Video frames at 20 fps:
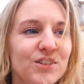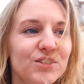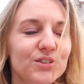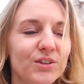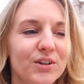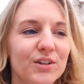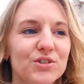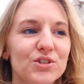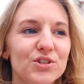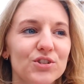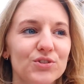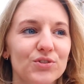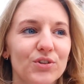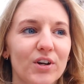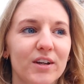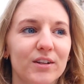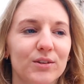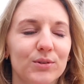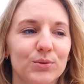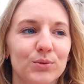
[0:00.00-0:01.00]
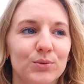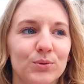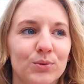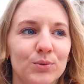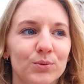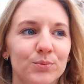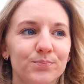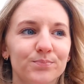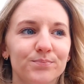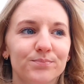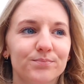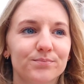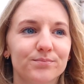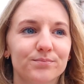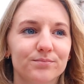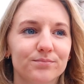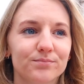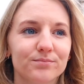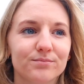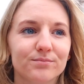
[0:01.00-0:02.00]
So I just try to
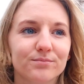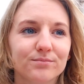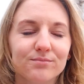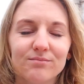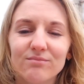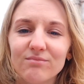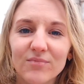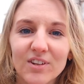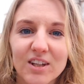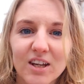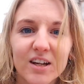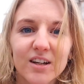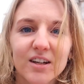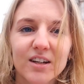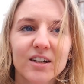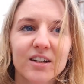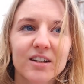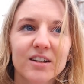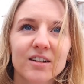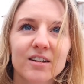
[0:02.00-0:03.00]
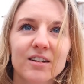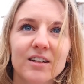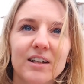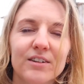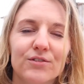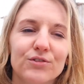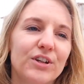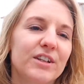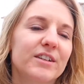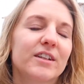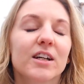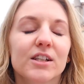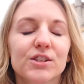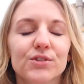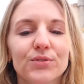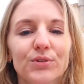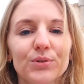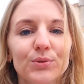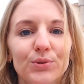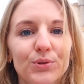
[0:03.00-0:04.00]
uh, read
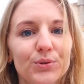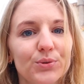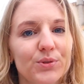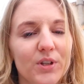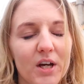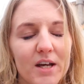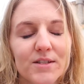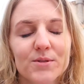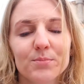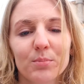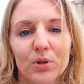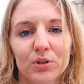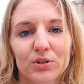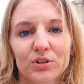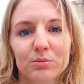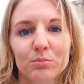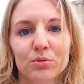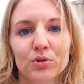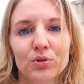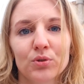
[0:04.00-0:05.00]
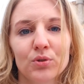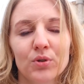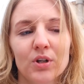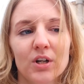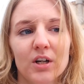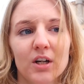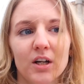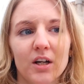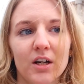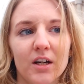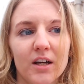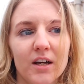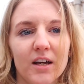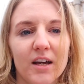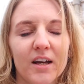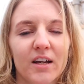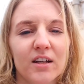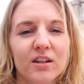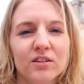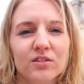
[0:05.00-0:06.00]
as few news as possible.
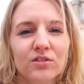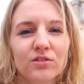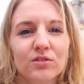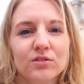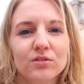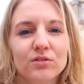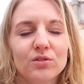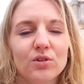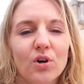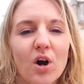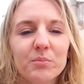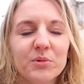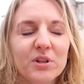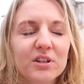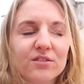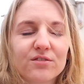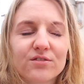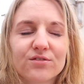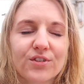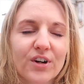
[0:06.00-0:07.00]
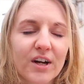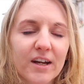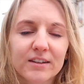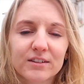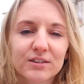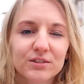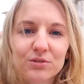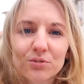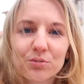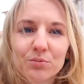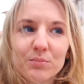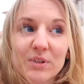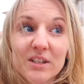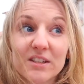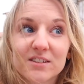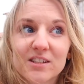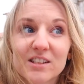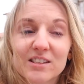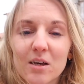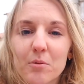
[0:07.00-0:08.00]
And you know, I'm not afraid to
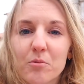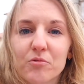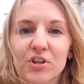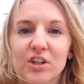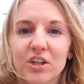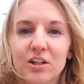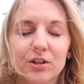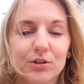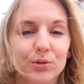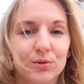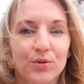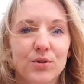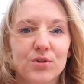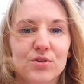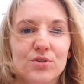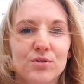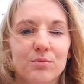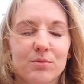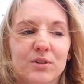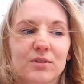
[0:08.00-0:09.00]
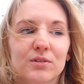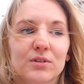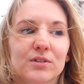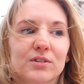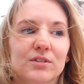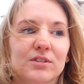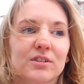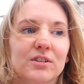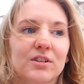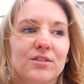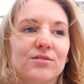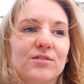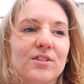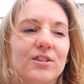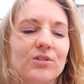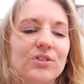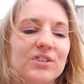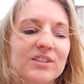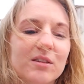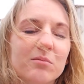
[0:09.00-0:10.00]
miss something huge because if
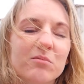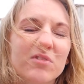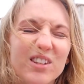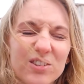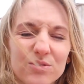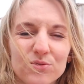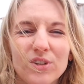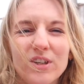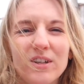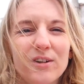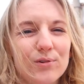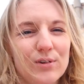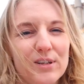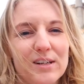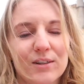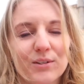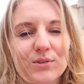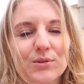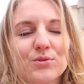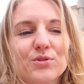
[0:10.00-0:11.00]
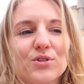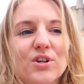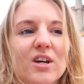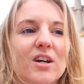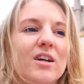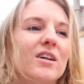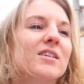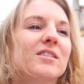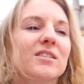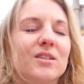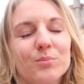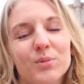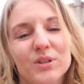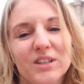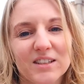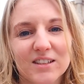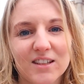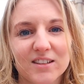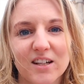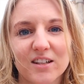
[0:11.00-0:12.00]
there is something really, really huge,
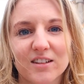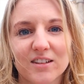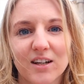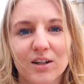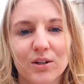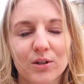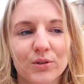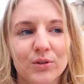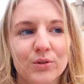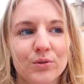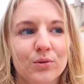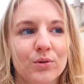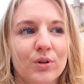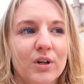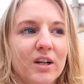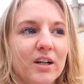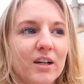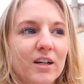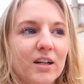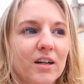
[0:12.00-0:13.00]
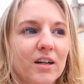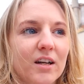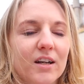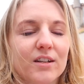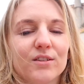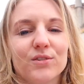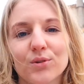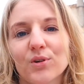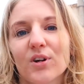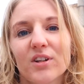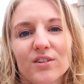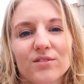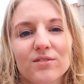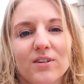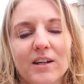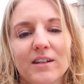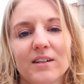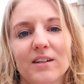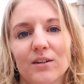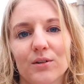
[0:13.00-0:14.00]
somebody's gonna tell you, and you're gonna
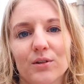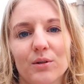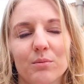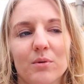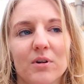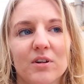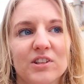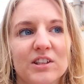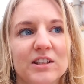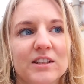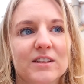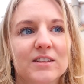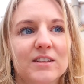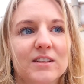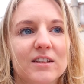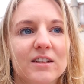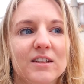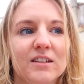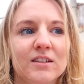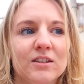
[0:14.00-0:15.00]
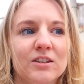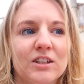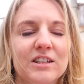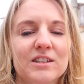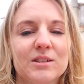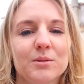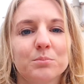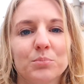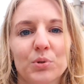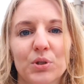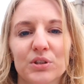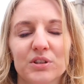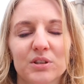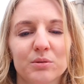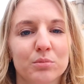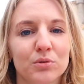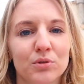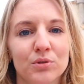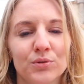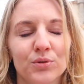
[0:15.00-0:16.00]
find out about it. Uh, it's
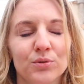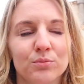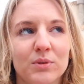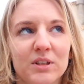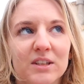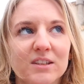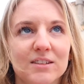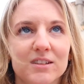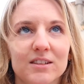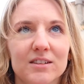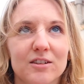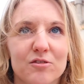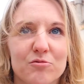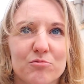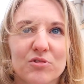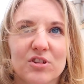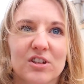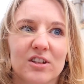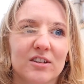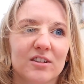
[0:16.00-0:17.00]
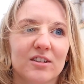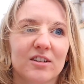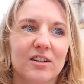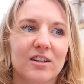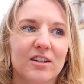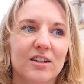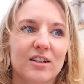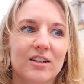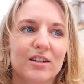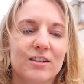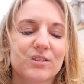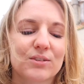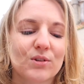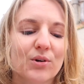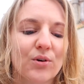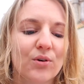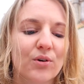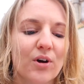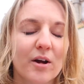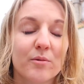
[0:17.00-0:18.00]
impossible to miss something.
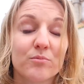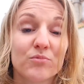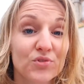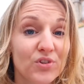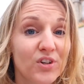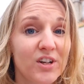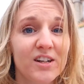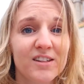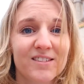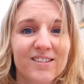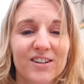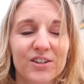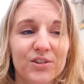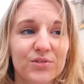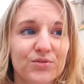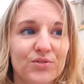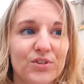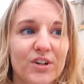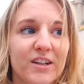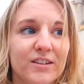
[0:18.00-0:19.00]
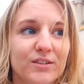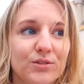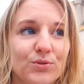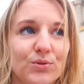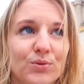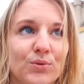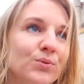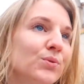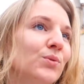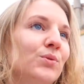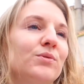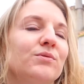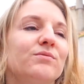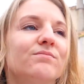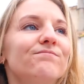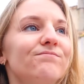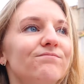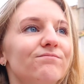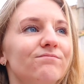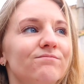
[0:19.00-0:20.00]
So I'm really not afraid to.
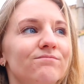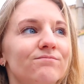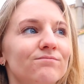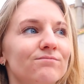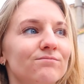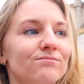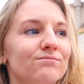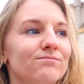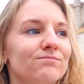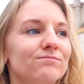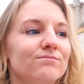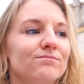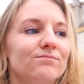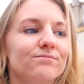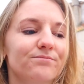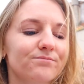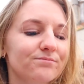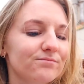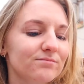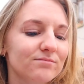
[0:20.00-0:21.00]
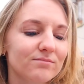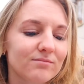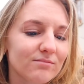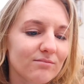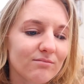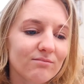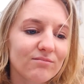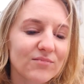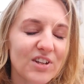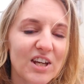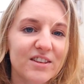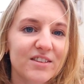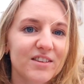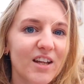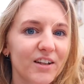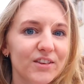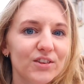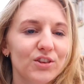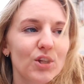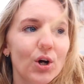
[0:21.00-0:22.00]
Um,
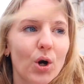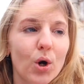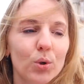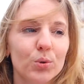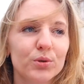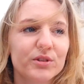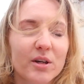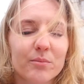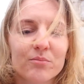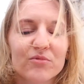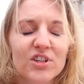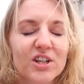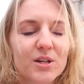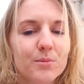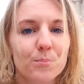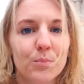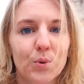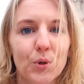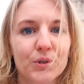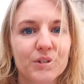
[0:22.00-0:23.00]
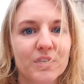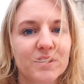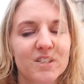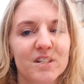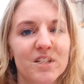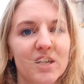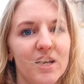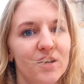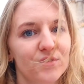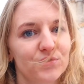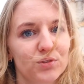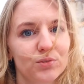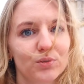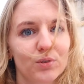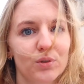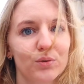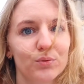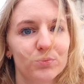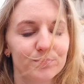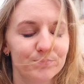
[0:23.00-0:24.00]
not know something important that I have to
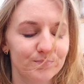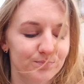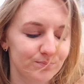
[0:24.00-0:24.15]
know.